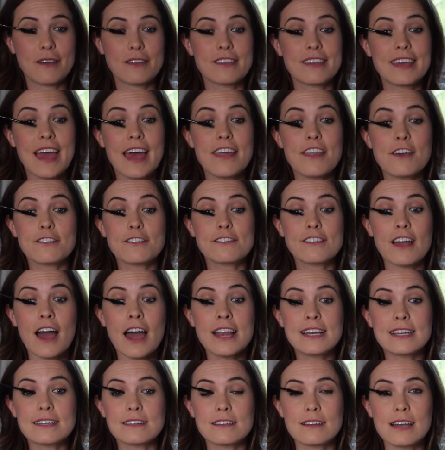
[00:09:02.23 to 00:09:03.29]
To get
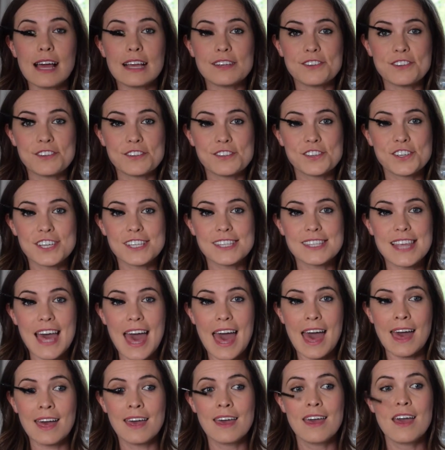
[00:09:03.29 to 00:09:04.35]
tiny little lashes just
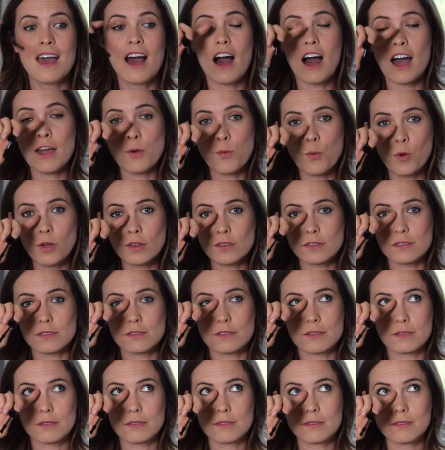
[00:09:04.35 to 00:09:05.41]
there, I was
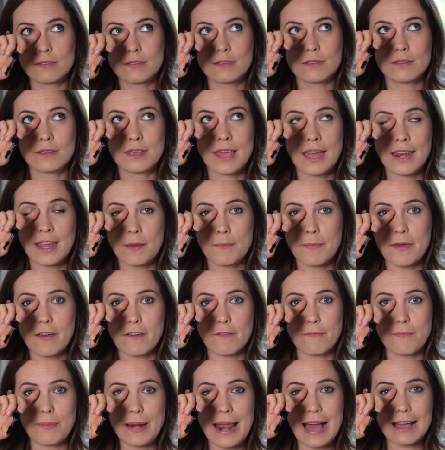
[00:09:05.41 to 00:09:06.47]
getting a bit
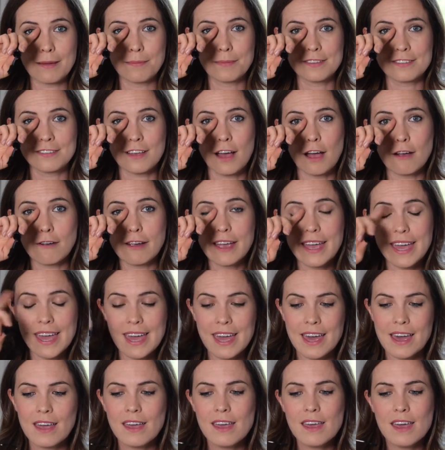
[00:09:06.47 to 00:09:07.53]
of black mascara
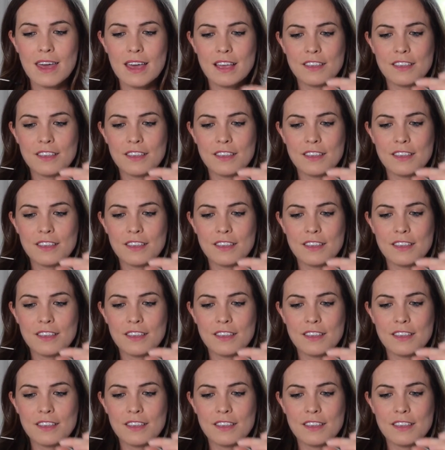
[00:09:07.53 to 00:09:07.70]
here.